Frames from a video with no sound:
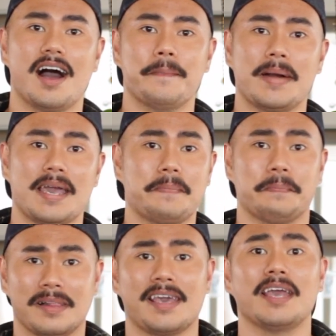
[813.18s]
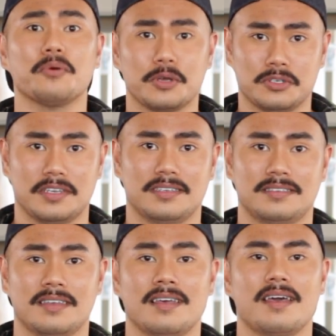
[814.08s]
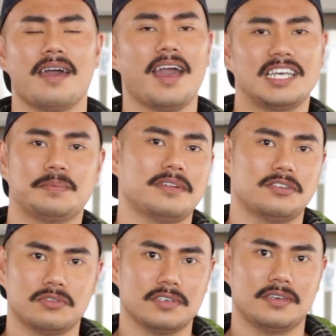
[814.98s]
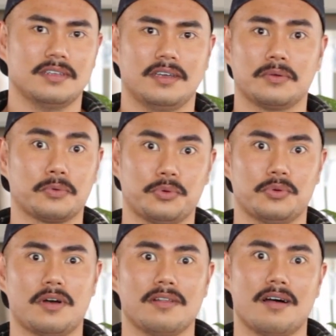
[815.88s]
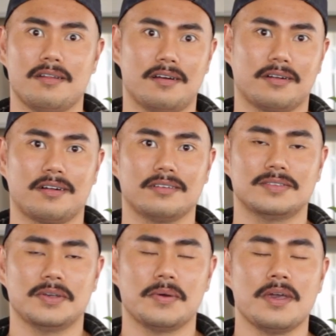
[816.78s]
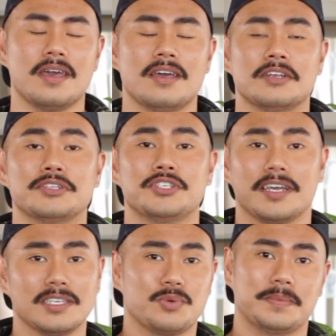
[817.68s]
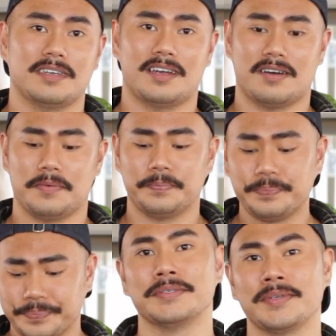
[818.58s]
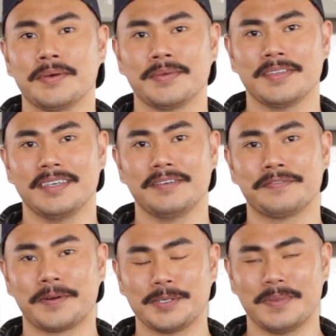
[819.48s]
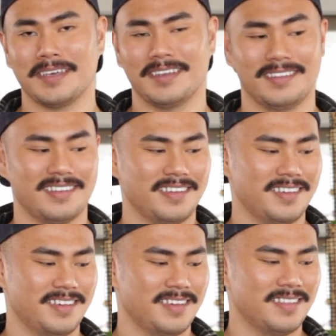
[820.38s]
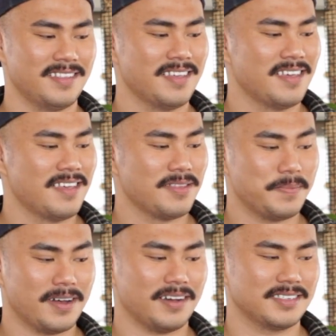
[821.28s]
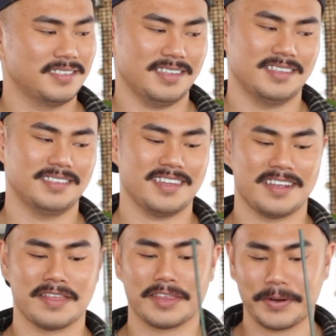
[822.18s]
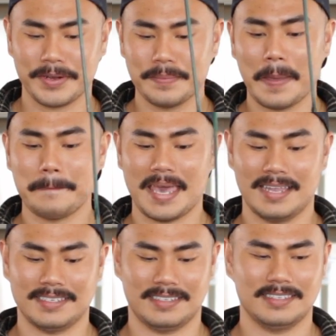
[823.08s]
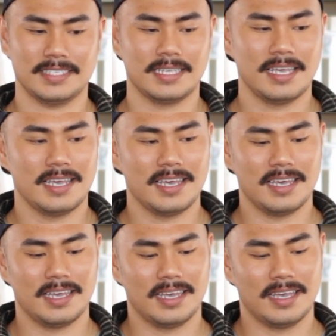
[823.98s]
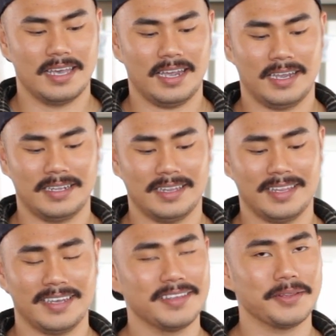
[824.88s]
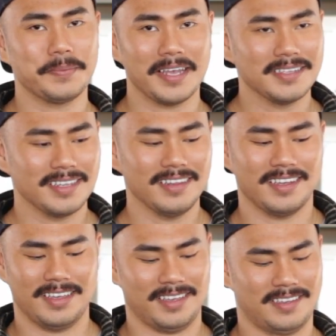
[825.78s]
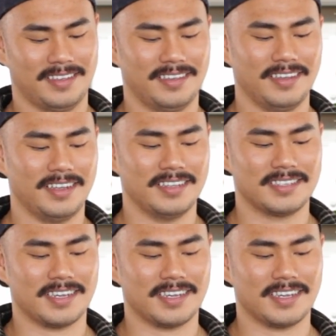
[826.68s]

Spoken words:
my plant wish list exponentially like grew a lot longer. So check his website out. So the first plant in the box is an Anthurium pendens. And like the other plants I like, it's